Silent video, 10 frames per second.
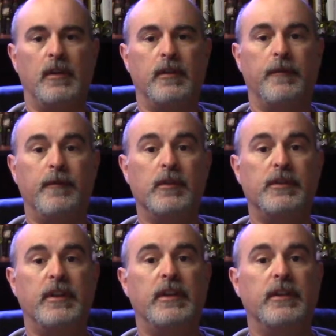The first
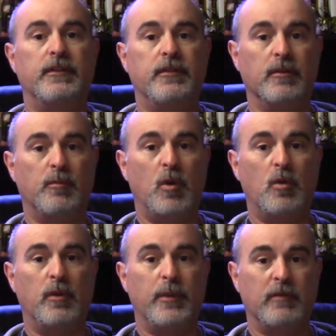thing is your
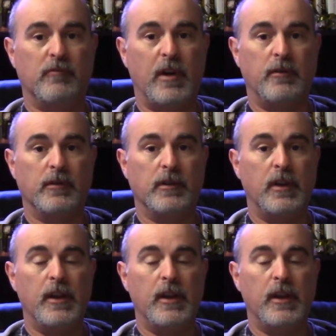modem and router.